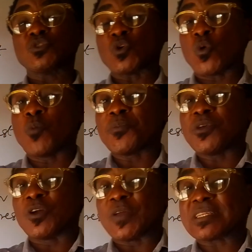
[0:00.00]
to whom
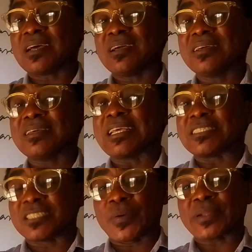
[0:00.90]
your letter
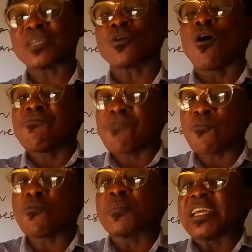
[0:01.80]
is directed or
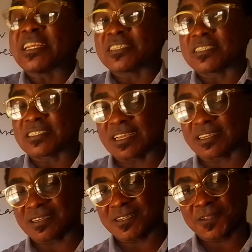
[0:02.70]
for whom it is
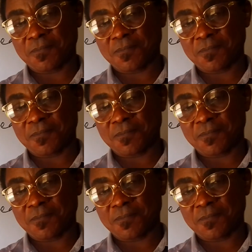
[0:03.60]
intended.